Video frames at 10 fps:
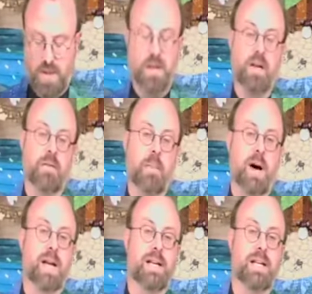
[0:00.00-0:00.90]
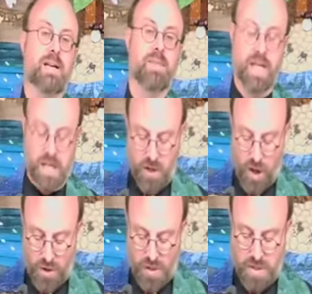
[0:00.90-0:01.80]
never mind living an
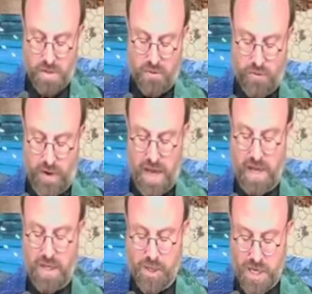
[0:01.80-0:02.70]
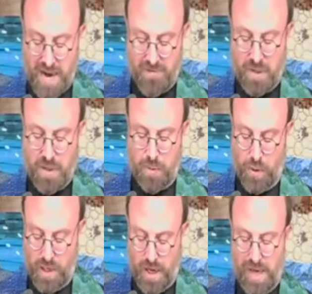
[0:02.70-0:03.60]
honest, fair, charitable
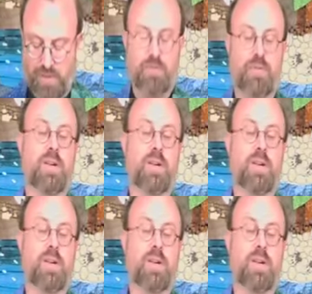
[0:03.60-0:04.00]
life.